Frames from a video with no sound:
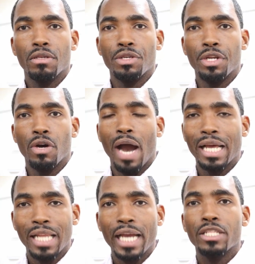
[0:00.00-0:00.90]
You know,
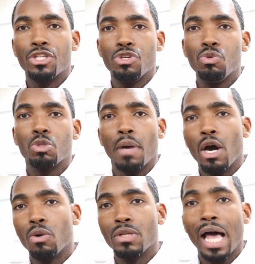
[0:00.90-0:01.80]
I like to use my
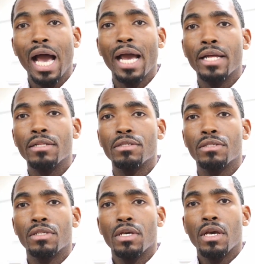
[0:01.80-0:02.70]
own
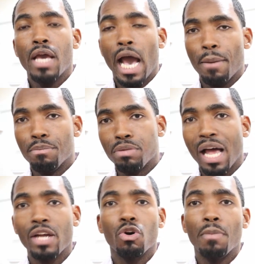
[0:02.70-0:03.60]
lines. I
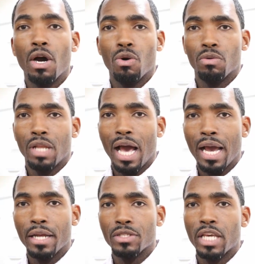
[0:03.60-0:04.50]
plot on my own
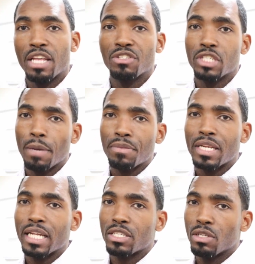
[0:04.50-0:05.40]
lines. And something
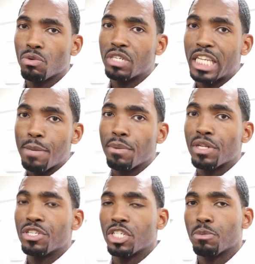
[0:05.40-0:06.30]
that's a little deeper
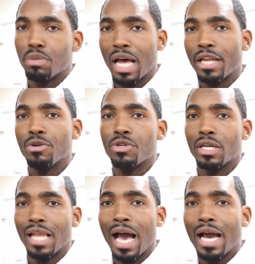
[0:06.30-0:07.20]
than just plotting on your
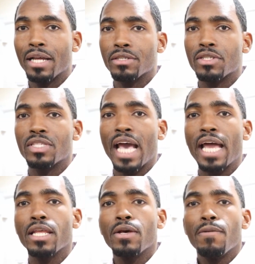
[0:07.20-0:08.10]
lines is
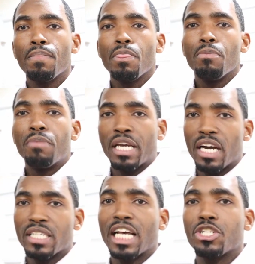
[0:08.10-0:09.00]
that
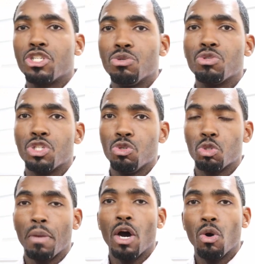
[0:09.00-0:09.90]
because I choose to use
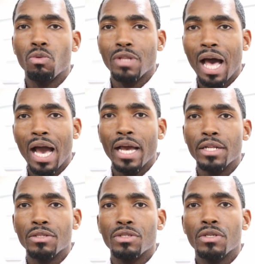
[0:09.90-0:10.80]
my own
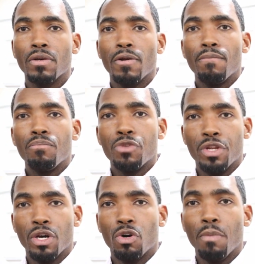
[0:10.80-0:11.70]
lines, you
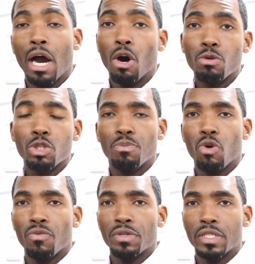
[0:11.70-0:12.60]
know, my own
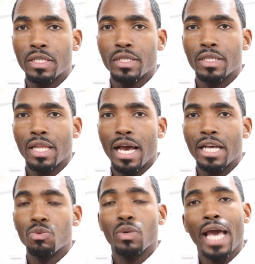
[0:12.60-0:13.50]
support and resistance
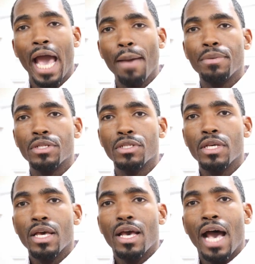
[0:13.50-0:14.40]
lines, what happens,
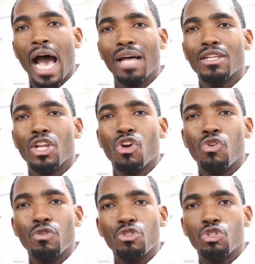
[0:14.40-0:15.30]
I
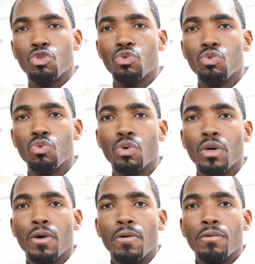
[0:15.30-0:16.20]
learn to
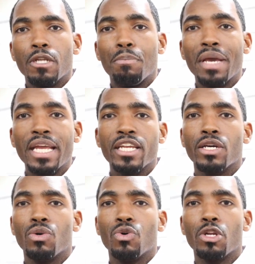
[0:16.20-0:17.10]
depend
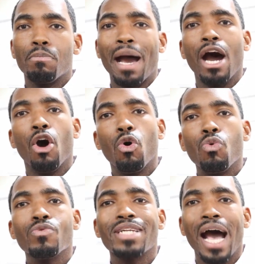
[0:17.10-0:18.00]
on my
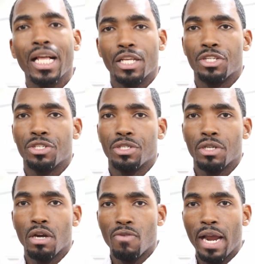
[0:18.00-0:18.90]
own knowledge,
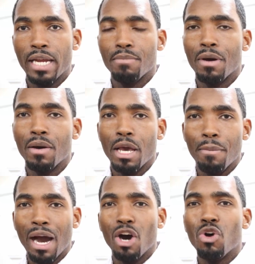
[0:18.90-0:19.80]
all right, and
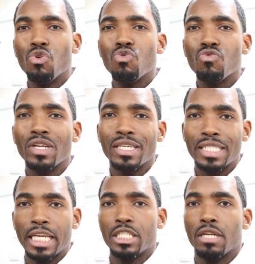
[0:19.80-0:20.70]
my own
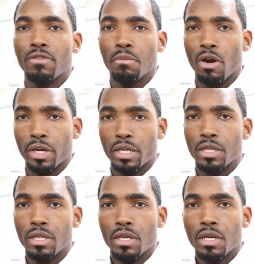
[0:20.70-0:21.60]
realization of the market.
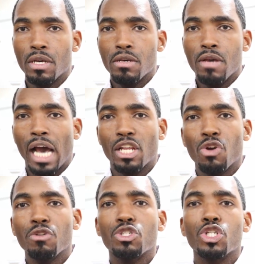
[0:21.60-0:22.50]
I
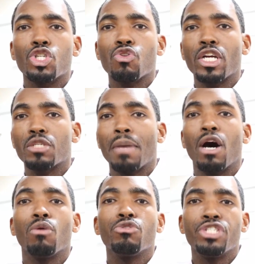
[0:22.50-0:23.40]
learn to trust my
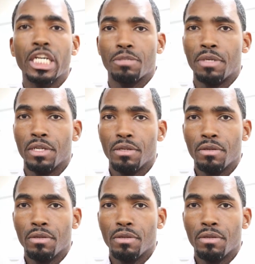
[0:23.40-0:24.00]
own judgment.